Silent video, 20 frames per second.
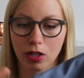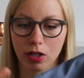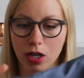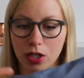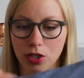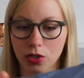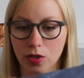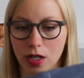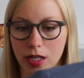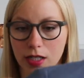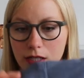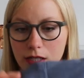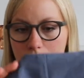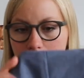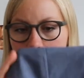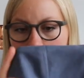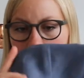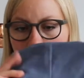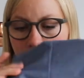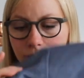
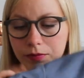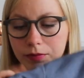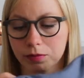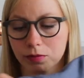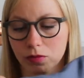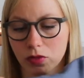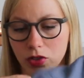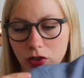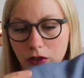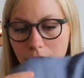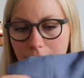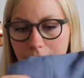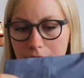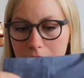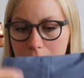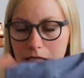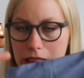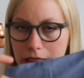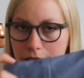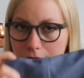contrasting, sort of like
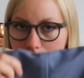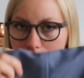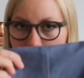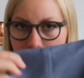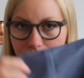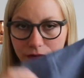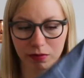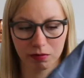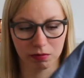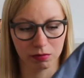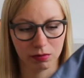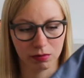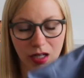sleeve.